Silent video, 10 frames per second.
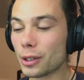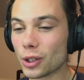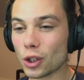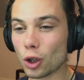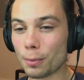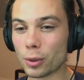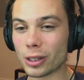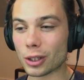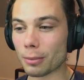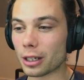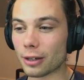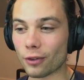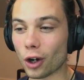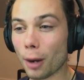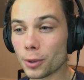just so torn between so many
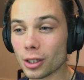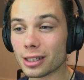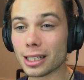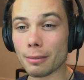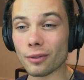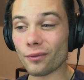different options. Summon